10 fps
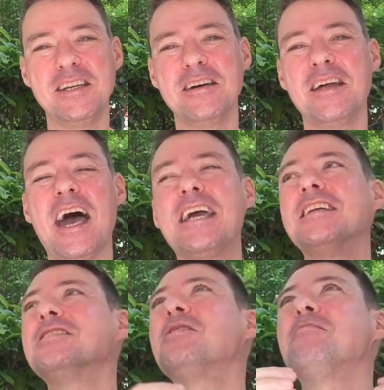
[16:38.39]
Again, I
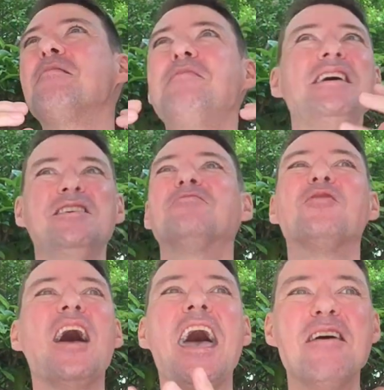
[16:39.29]
can talk about passion
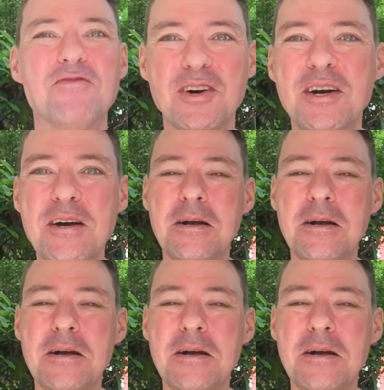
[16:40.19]
forever,